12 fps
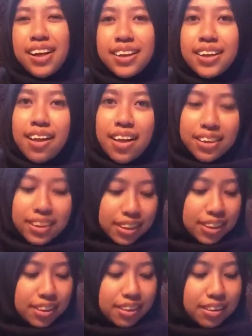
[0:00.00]
The last
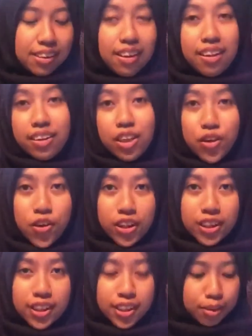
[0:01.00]
is letter
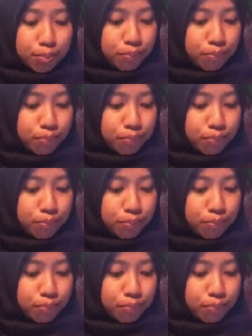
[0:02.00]
closing.